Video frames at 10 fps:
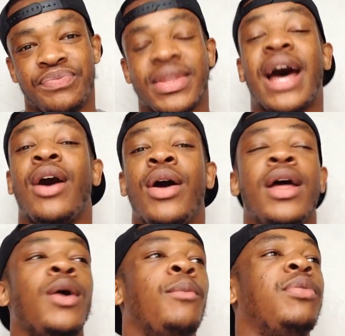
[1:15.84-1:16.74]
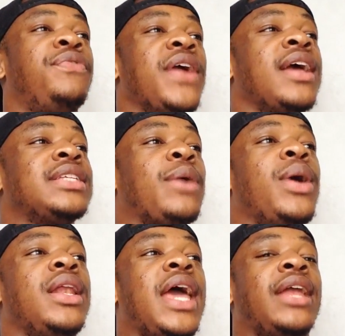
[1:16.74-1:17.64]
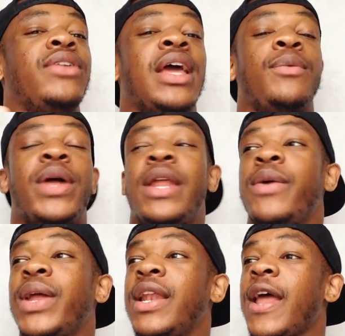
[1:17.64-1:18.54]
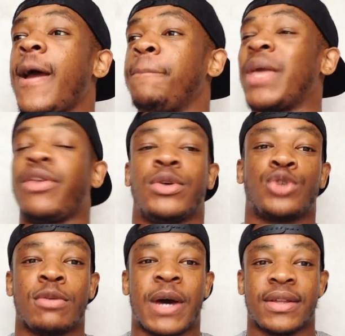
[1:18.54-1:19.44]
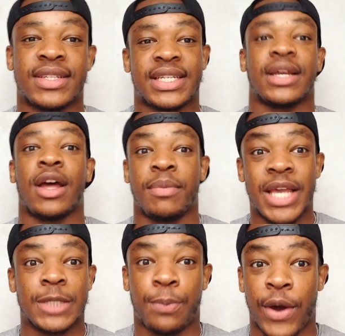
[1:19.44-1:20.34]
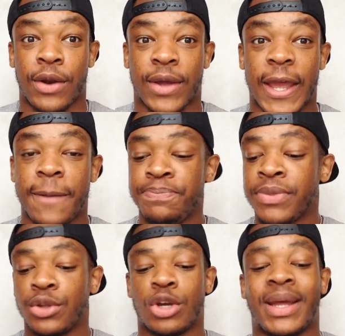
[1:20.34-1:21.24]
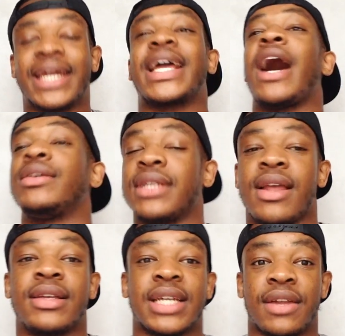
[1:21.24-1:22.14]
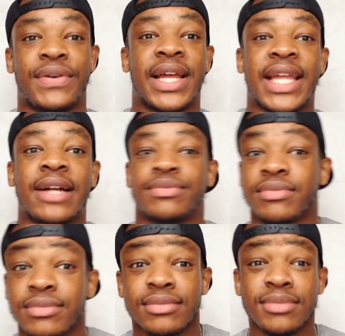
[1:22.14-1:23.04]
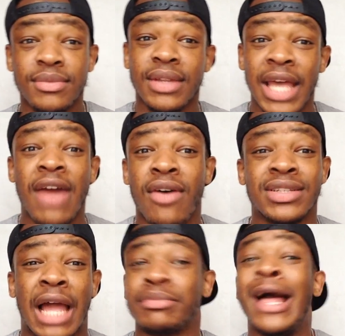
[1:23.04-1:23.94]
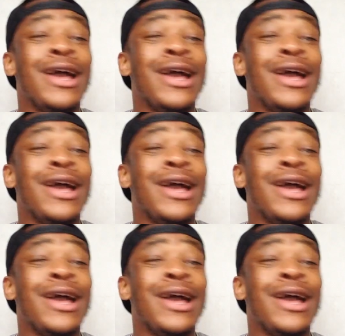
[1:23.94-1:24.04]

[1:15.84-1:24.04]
now, but the thing is that when Ad- when when um, Adreyn was talking about um, his point, okay, talking about the counselors and the thing like that, everyone's like,